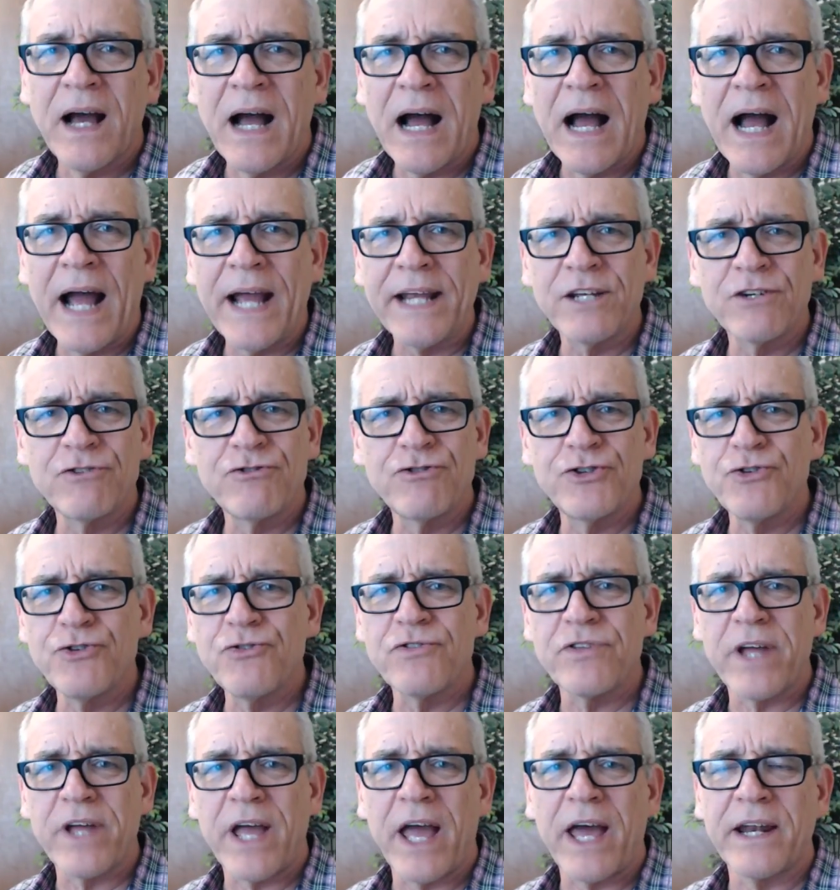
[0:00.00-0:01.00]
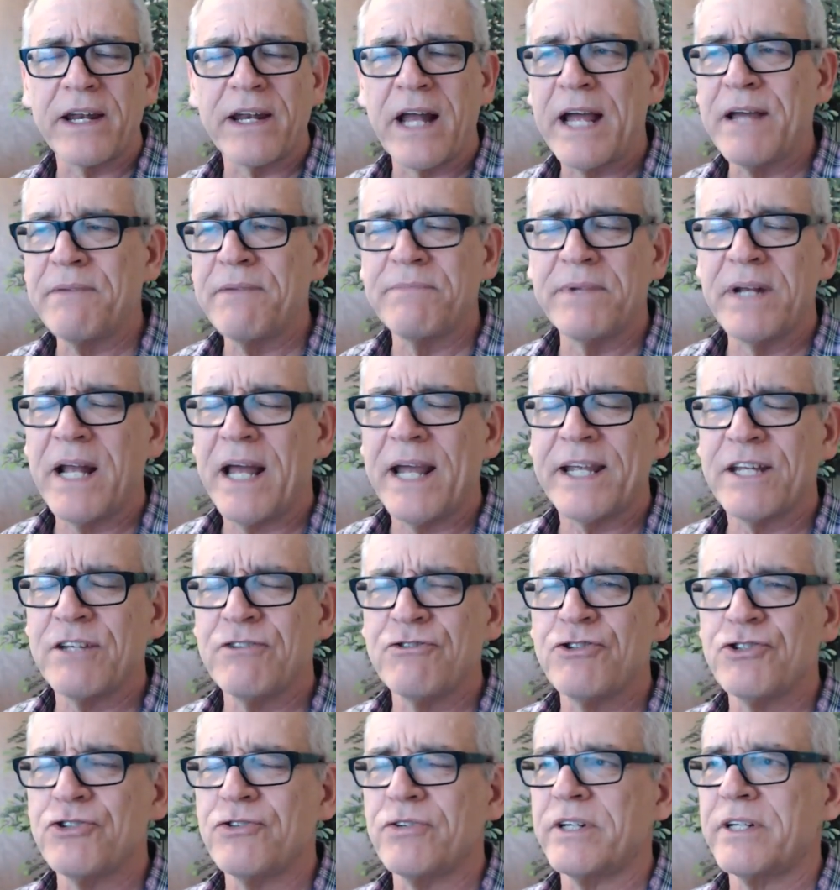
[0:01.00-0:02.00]
I can do that. I mean, I
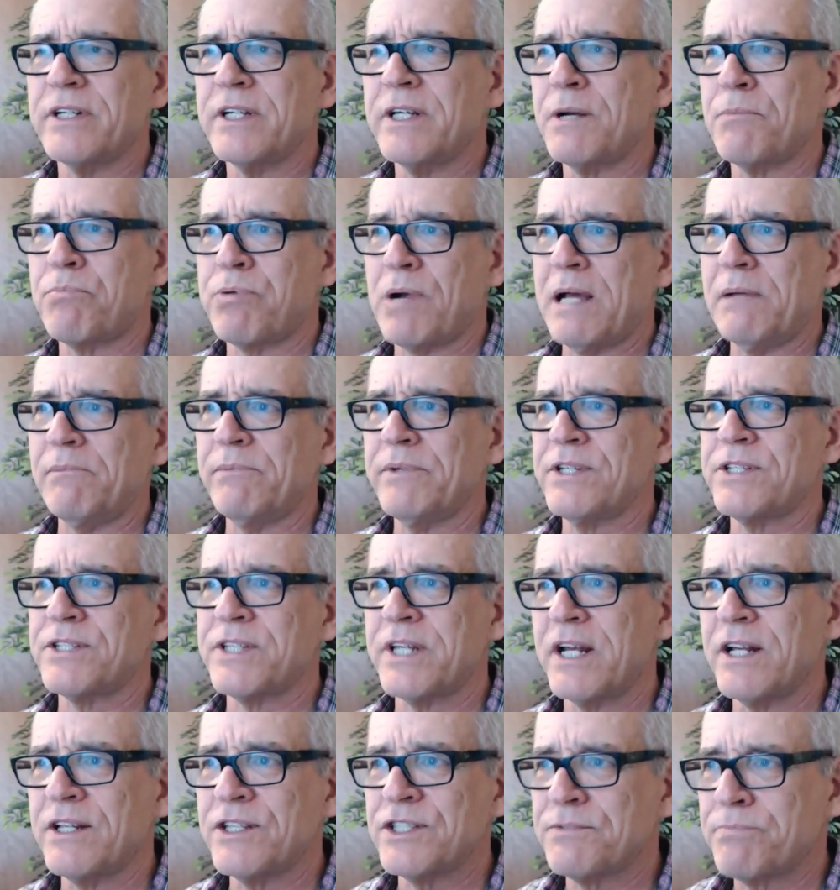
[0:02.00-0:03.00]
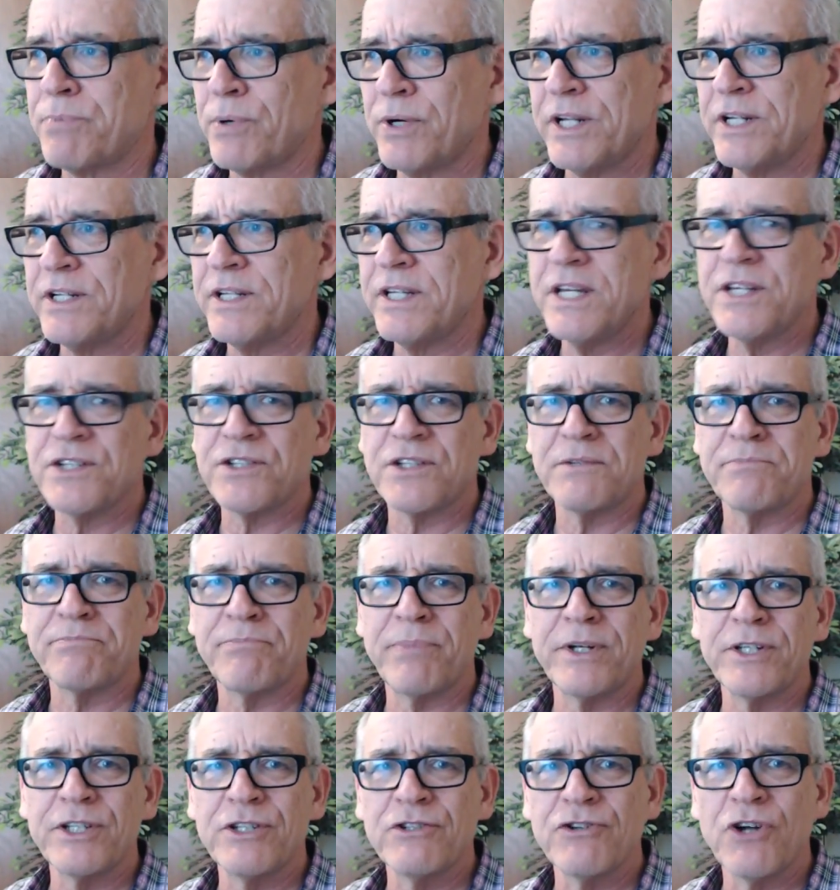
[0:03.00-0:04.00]
can do it, and it probably sounds pretty decent.
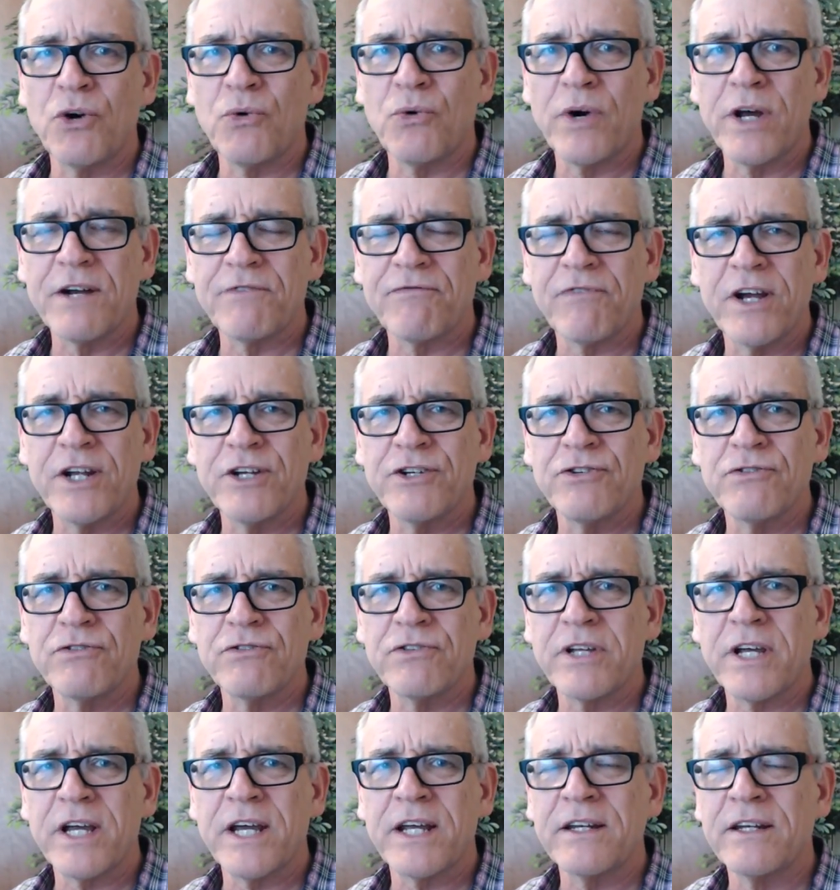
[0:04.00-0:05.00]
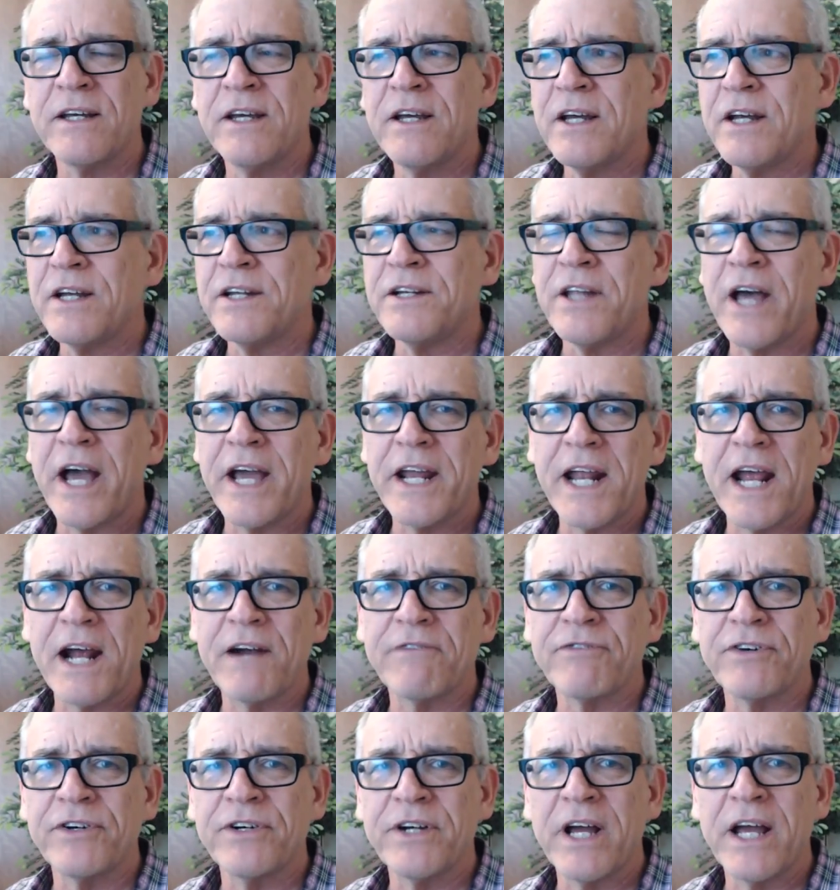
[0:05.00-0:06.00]
But you know what? If I do that night
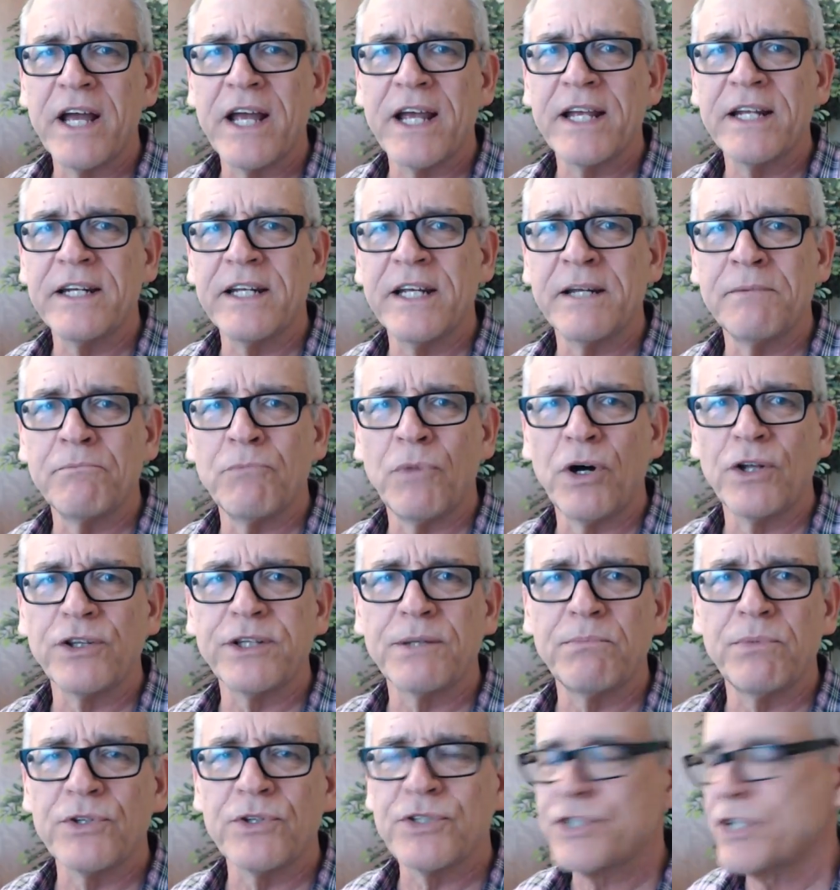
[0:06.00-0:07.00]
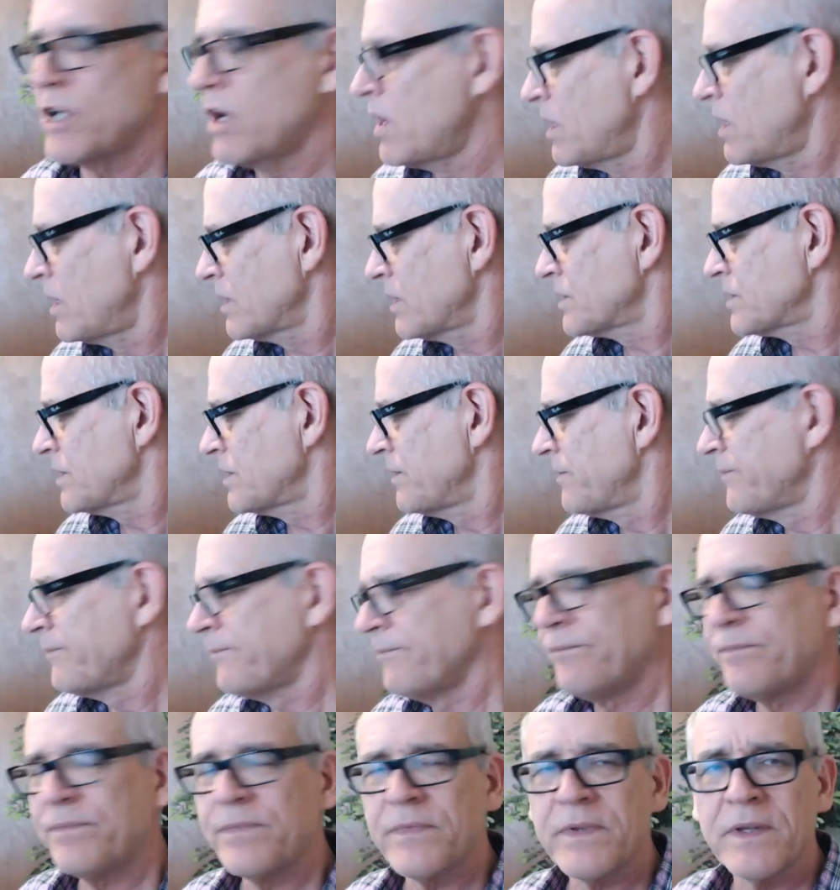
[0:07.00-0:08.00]
after night in multiple songs,
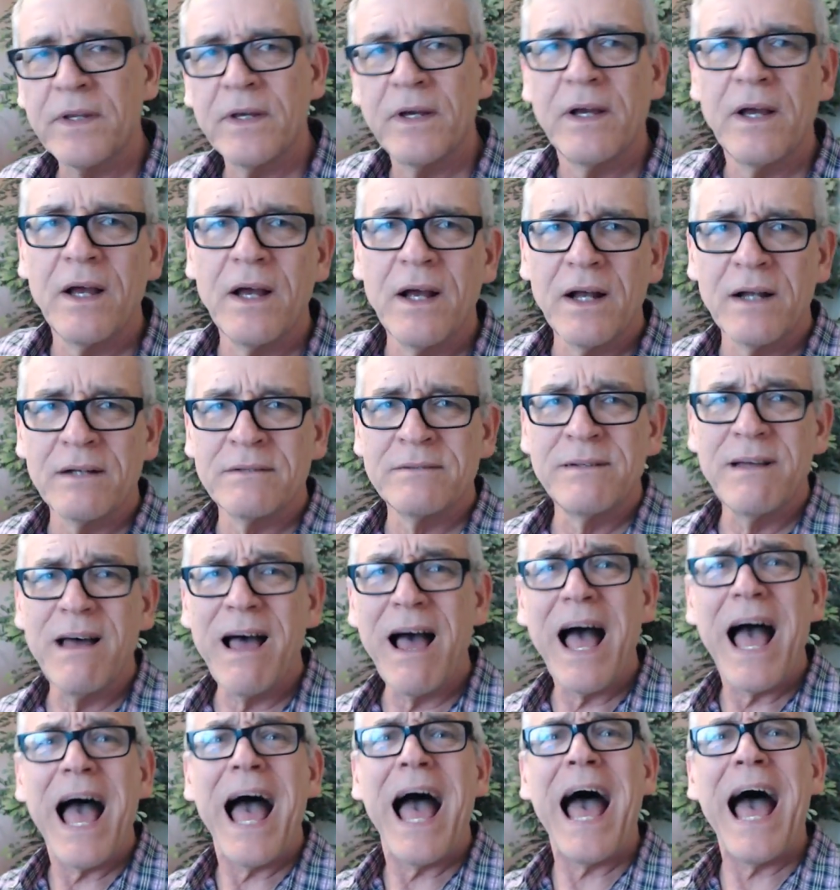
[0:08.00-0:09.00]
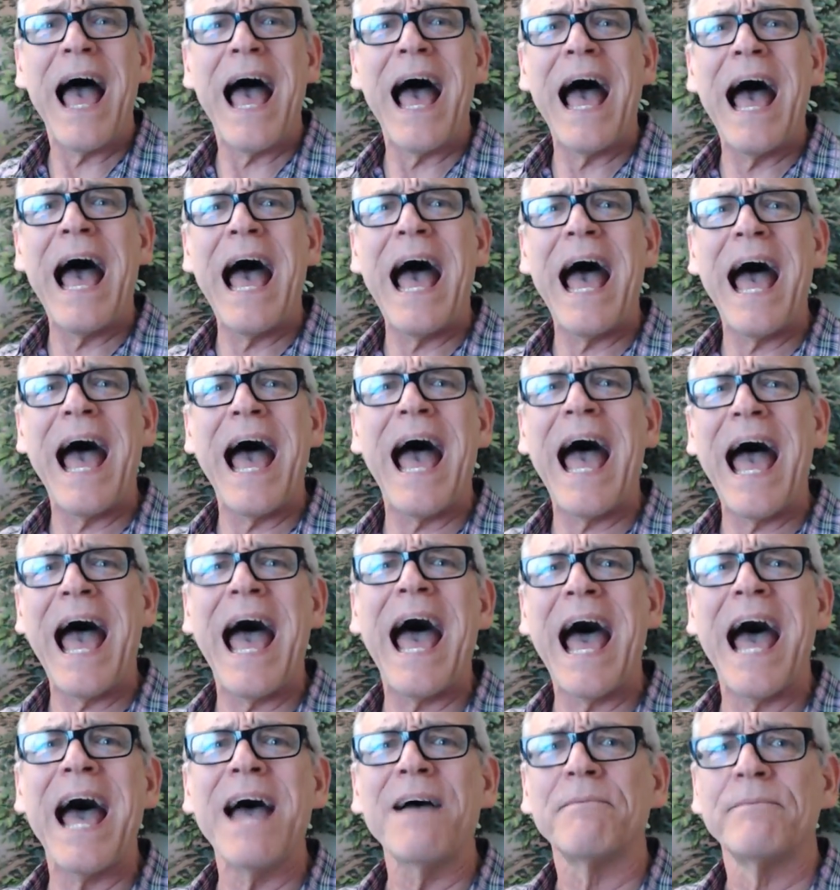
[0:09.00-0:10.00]
I'm
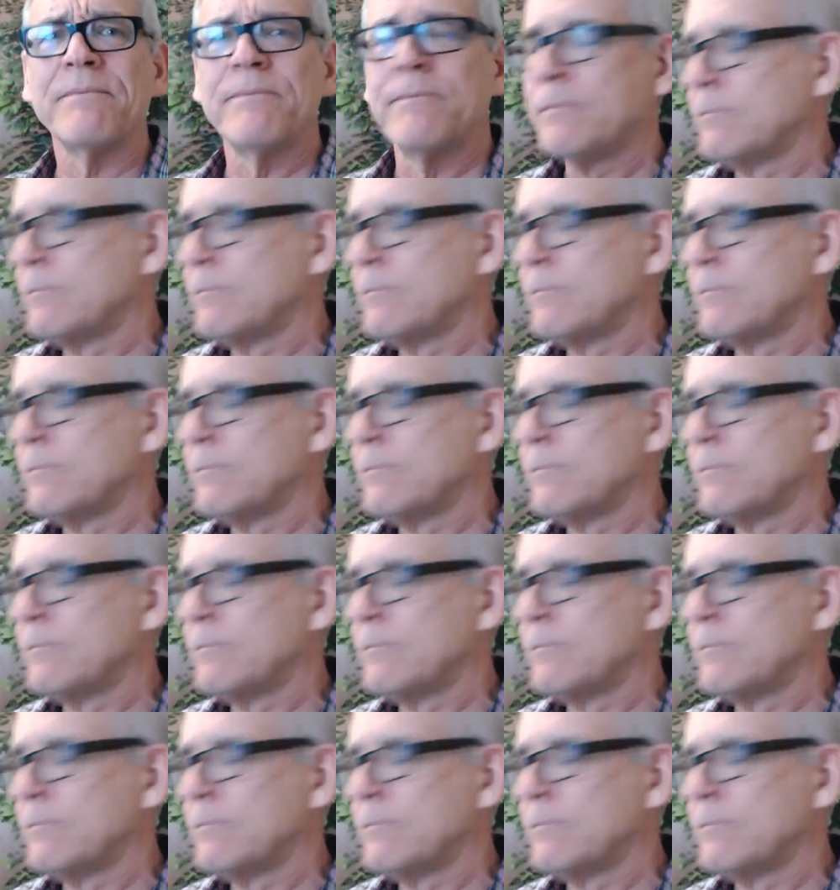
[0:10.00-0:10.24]
not